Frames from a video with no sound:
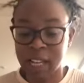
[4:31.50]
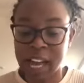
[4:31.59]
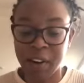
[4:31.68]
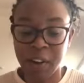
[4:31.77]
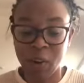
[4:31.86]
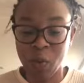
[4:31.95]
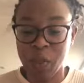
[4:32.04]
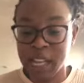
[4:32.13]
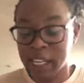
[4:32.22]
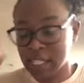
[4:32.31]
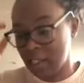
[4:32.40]
carry on with
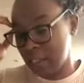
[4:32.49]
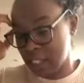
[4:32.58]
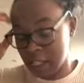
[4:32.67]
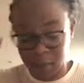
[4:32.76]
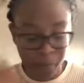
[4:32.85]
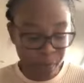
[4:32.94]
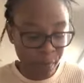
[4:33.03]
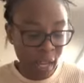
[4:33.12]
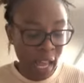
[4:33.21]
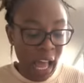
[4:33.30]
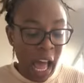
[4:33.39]
the activity.
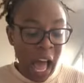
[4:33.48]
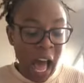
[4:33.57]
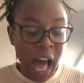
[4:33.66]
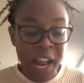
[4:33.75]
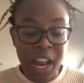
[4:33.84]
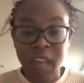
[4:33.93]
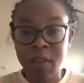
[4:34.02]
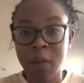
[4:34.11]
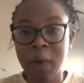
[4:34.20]
Another